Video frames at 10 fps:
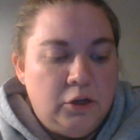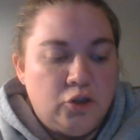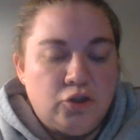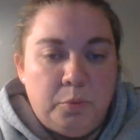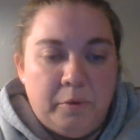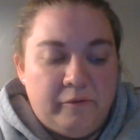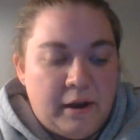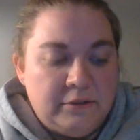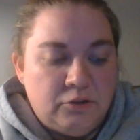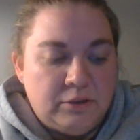your
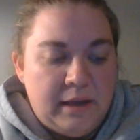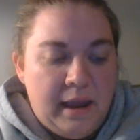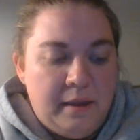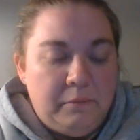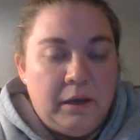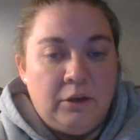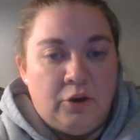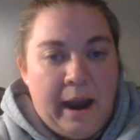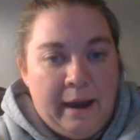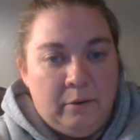supervisor's name, and
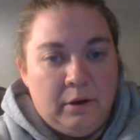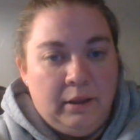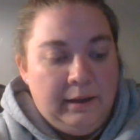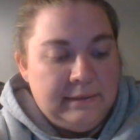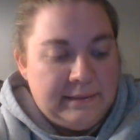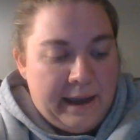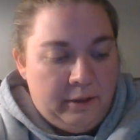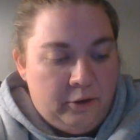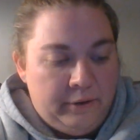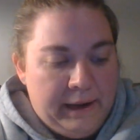your hourly
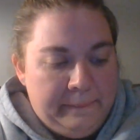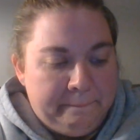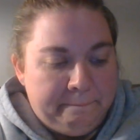salary.